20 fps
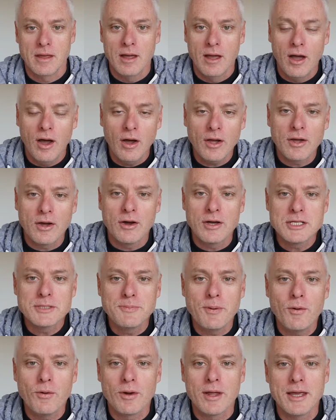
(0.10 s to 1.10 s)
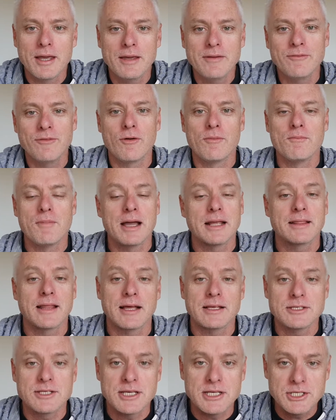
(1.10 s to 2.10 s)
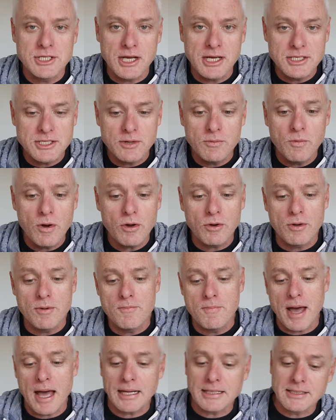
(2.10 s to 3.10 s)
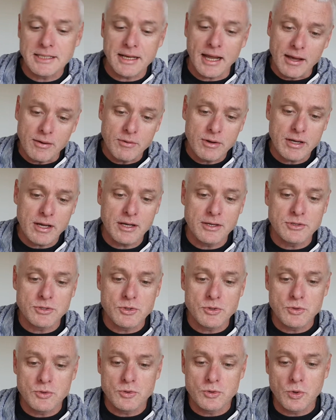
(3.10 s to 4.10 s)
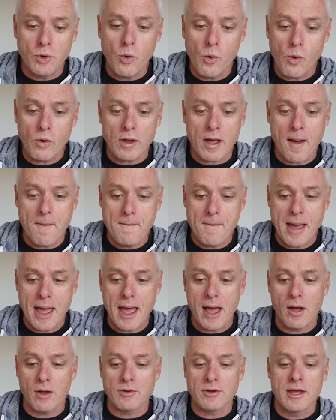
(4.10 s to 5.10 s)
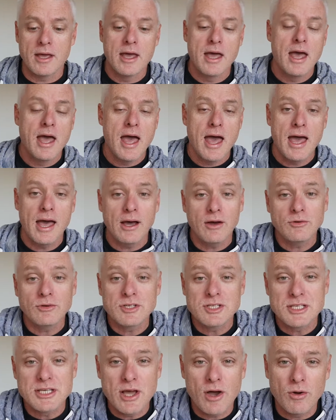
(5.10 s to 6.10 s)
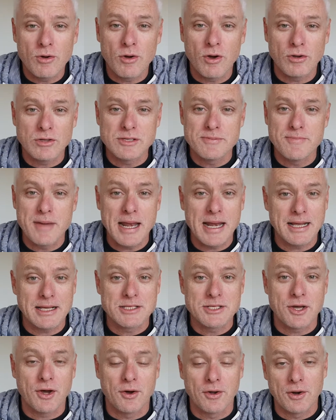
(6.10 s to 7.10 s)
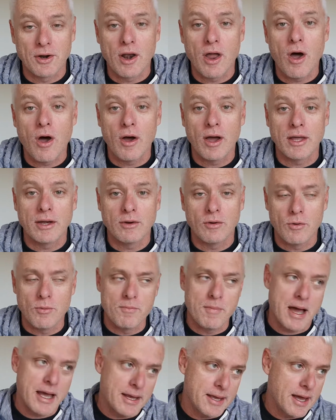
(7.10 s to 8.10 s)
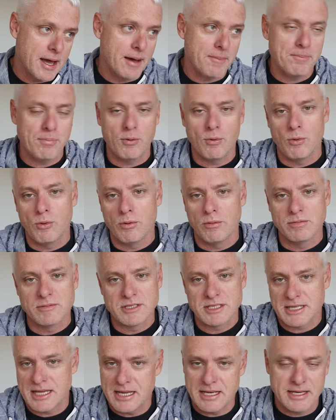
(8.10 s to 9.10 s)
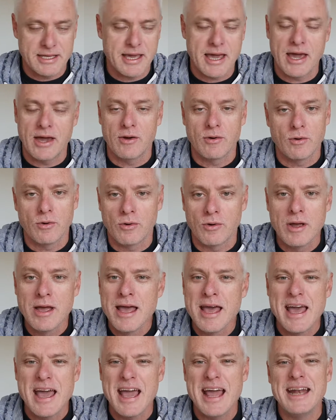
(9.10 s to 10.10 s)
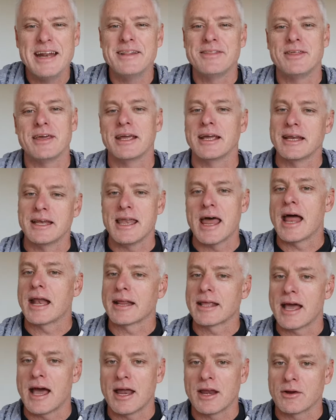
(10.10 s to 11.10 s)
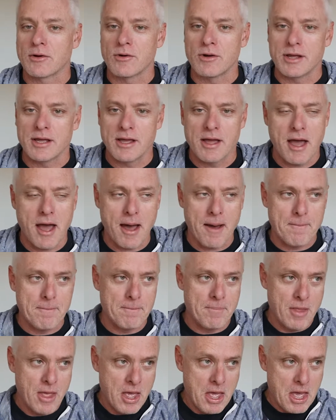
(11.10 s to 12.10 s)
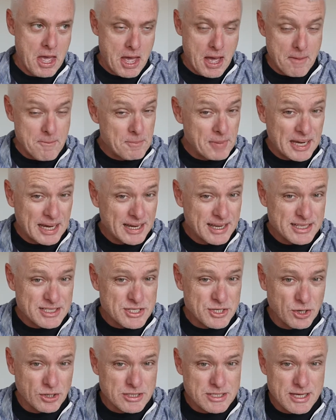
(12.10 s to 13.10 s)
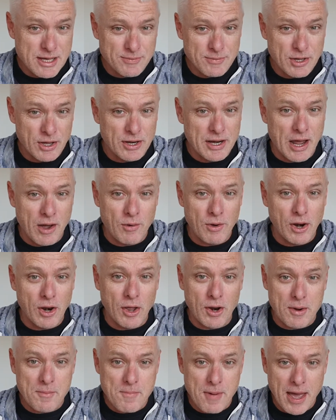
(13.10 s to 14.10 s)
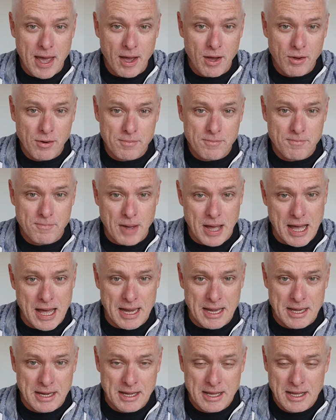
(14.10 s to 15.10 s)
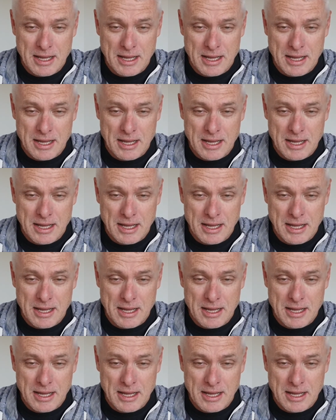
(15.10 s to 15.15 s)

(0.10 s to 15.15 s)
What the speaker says: Hi guys, Paul here from Make That Sea Change and welcome back. Today we're going to talk about how to sell cosmetics online or makeup or skincare or anything in that category. Admittedly, it's not something I know a lot about, but